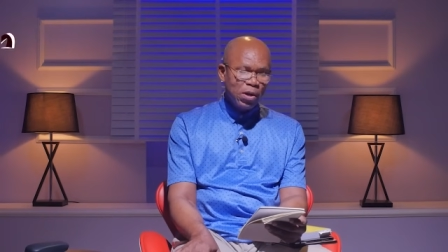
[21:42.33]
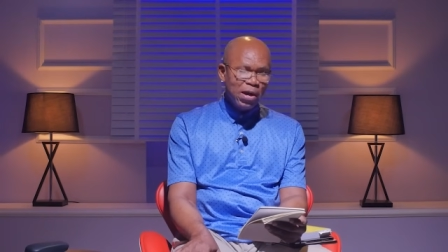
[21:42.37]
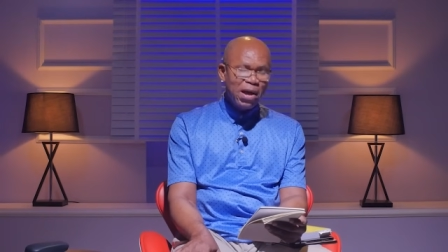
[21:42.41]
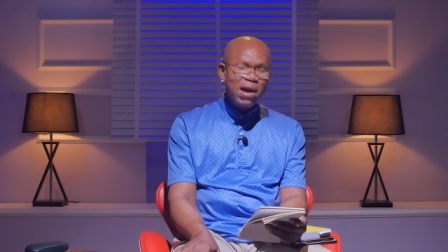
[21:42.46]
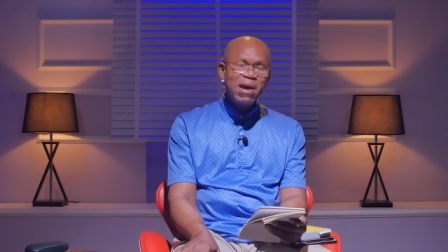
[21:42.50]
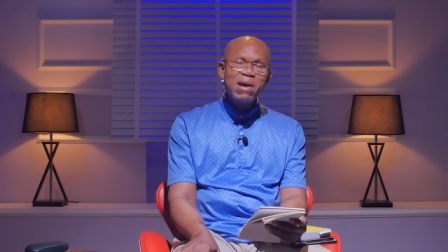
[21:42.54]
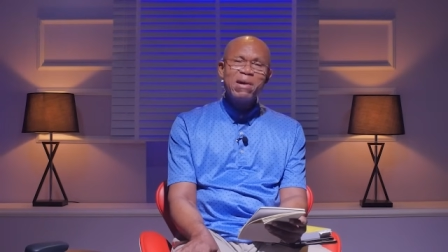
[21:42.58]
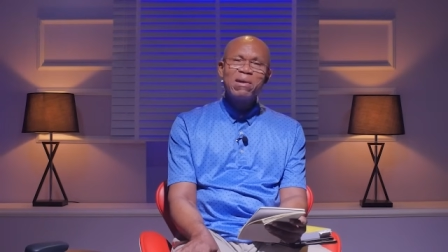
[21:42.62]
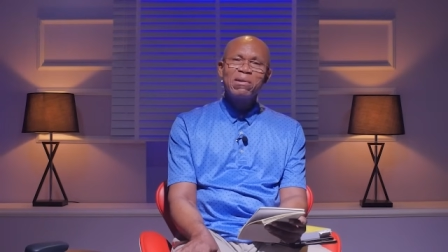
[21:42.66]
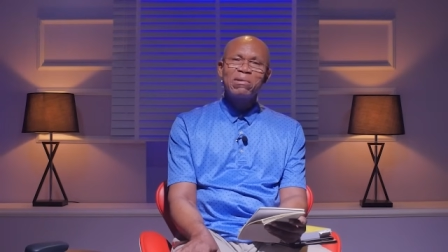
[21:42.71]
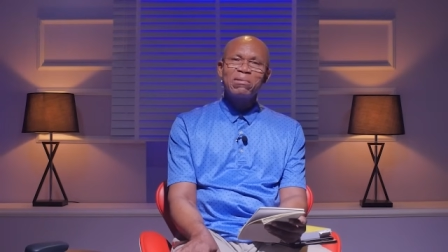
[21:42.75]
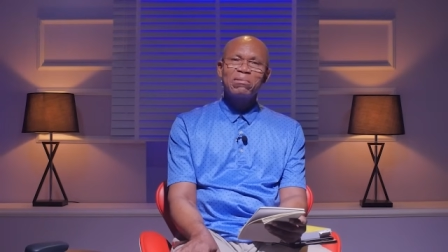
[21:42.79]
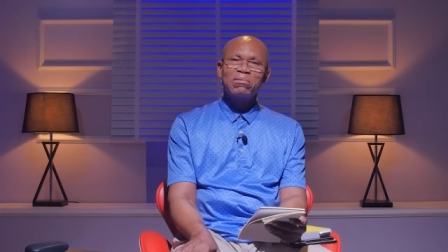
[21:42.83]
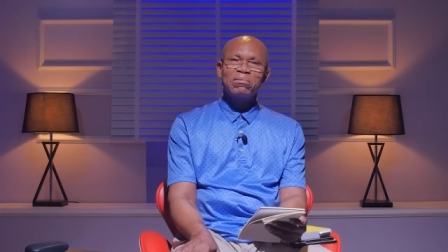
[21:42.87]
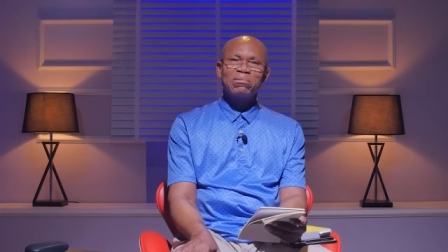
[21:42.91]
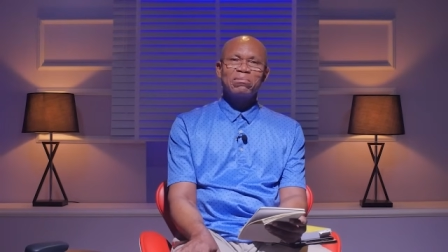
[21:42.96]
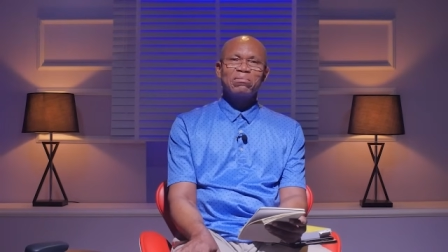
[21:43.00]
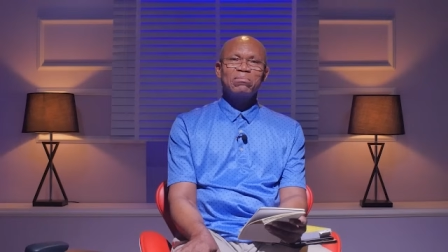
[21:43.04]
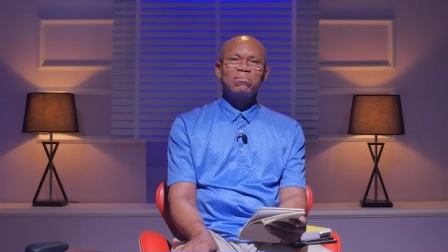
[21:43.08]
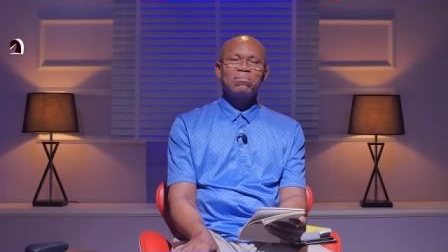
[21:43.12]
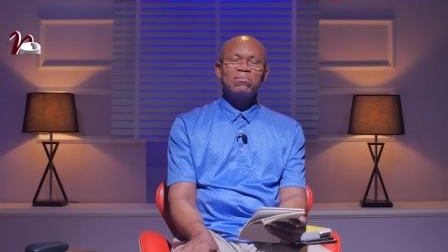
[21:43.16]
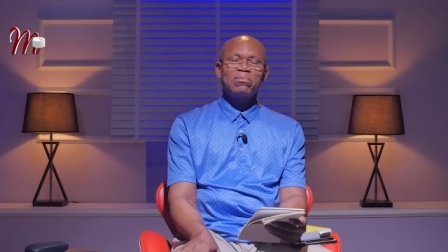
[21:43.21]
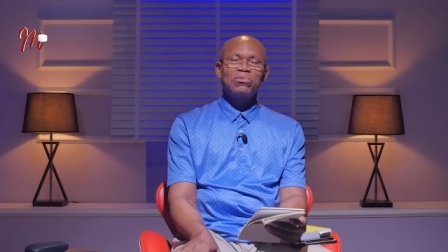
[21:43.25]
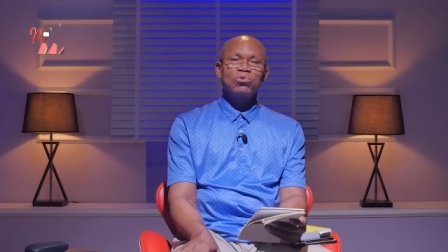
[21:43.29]
hell,
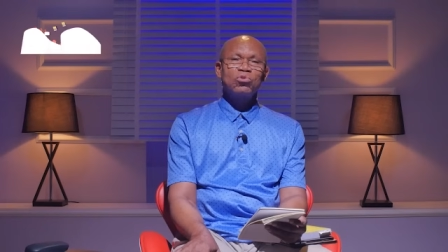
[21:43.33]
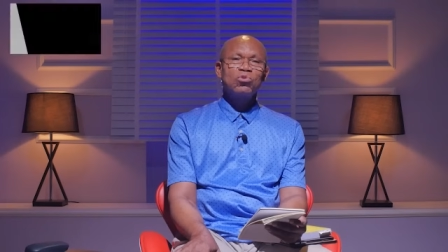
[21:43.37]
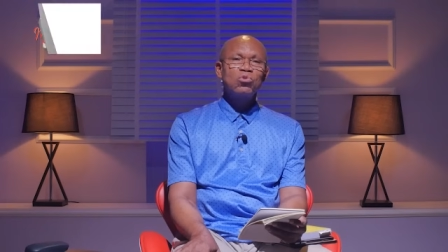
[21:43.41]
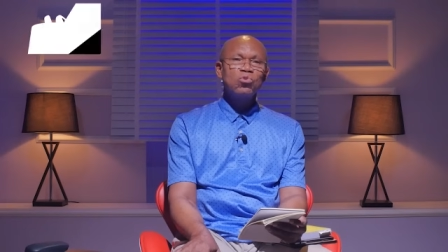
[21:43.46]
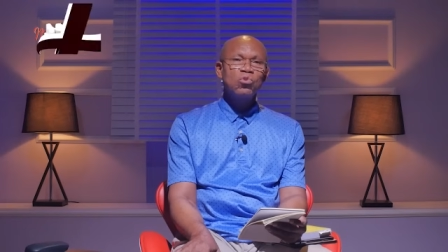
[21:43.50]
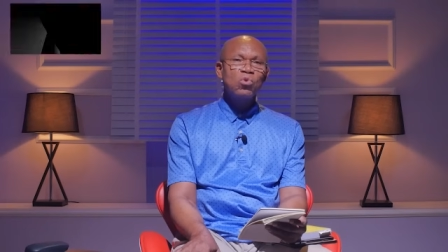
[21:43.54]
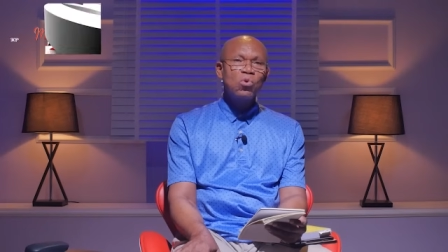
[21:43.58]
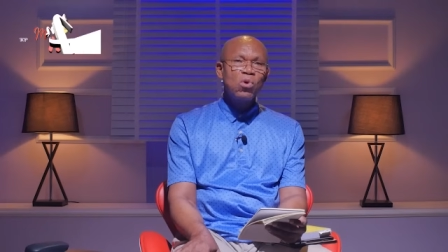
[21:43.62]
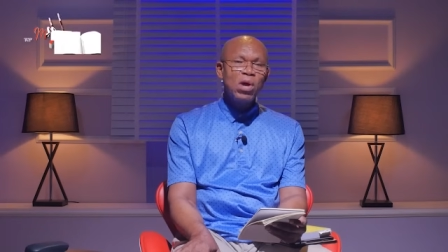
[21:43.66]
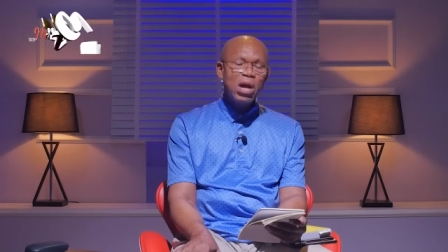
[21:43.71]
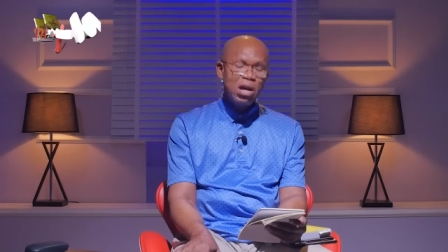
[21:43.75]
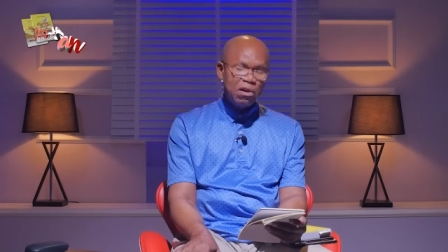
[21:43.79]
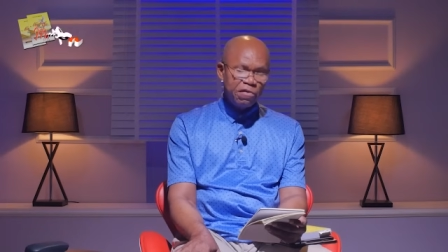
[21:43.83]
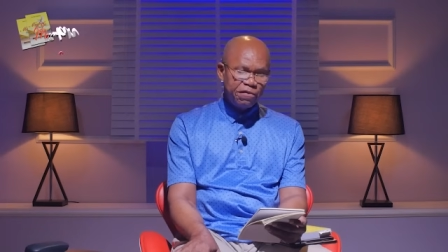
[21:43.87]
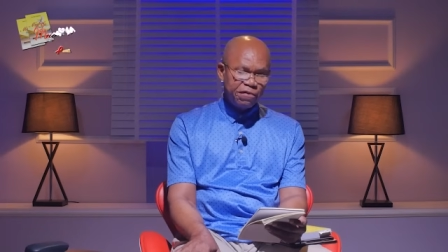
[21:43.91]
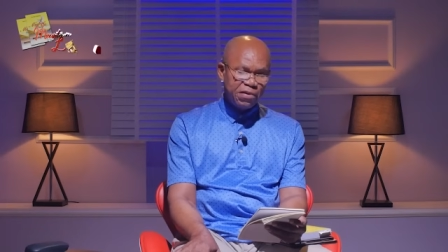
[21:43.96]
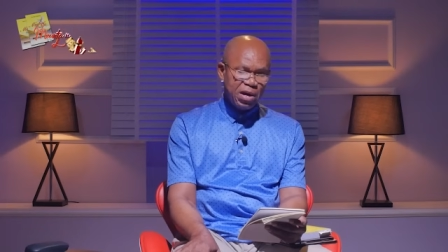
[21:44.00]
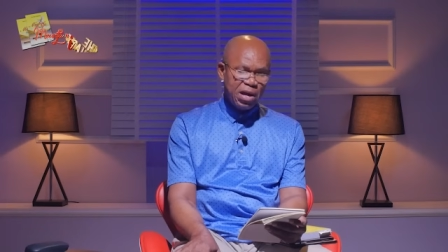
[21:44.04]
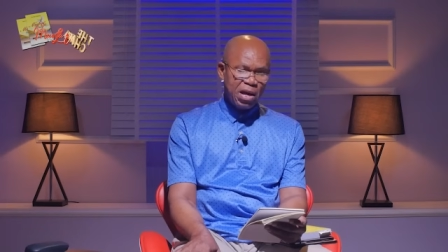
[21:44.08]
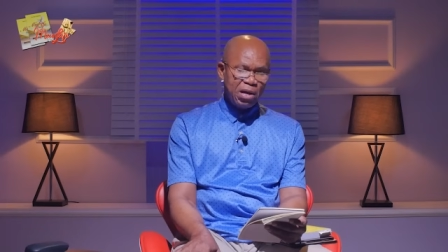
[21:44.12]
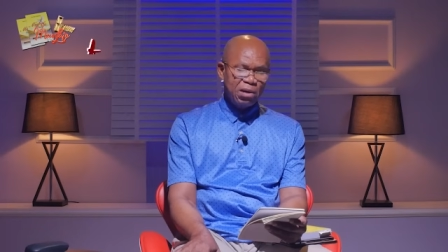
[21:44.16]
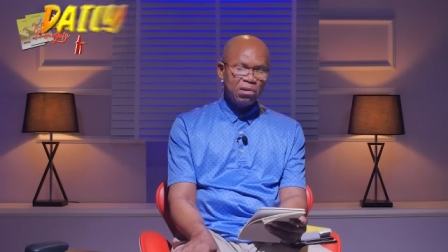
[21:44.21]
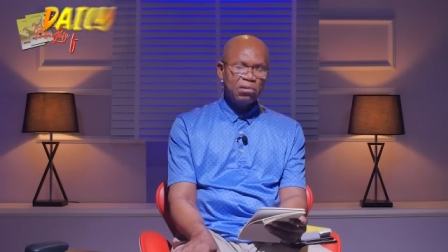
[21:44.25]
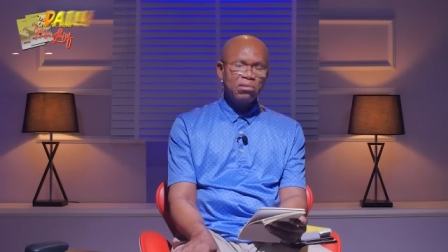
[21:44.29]
to
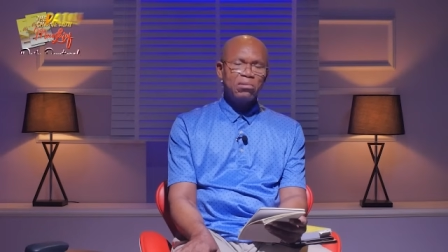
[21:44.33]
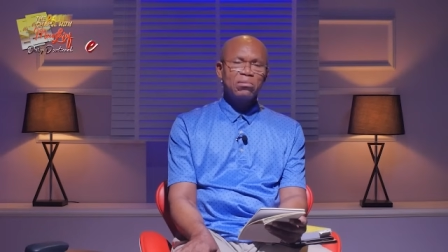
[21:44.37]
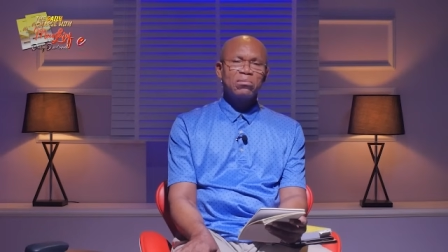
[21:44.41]
hellfire,